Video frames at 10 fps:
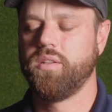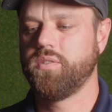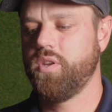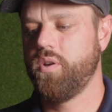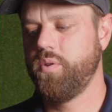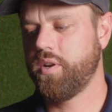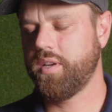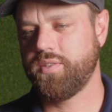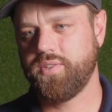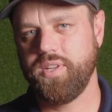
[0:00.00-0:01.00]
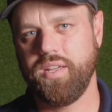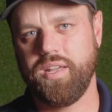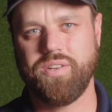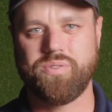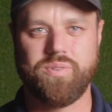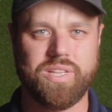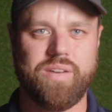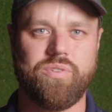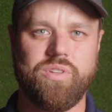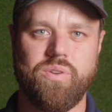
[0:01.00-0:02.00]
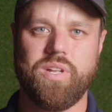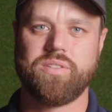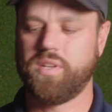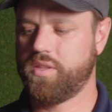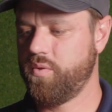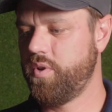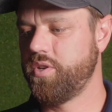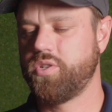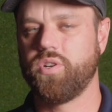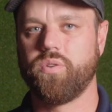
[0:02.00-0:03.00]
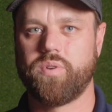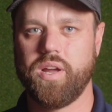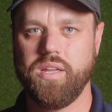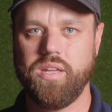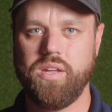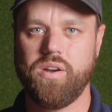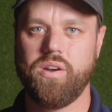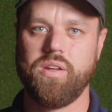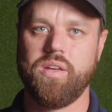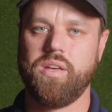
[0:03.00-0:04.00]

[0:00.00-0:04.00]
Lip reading: So you're going to see entry-level units like the one shown right here.